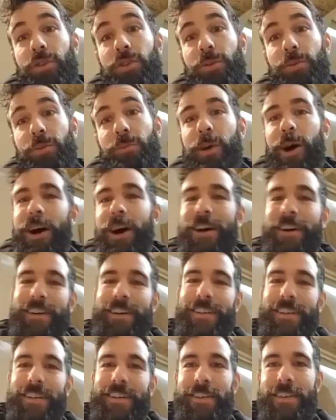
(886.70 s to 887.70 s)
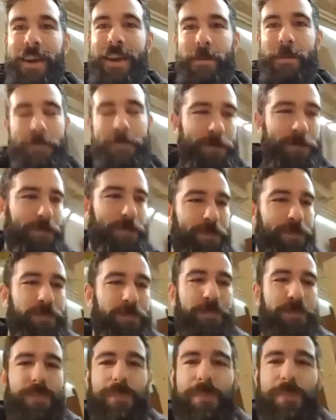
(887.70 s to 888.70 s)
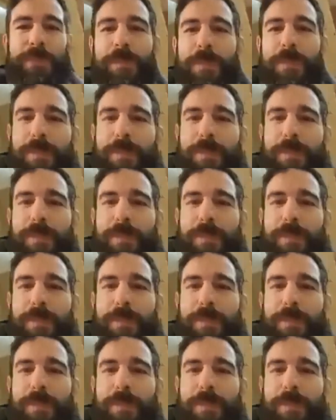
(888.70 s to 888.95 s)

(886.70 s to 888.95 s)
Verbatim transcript: because yeah. yeah, you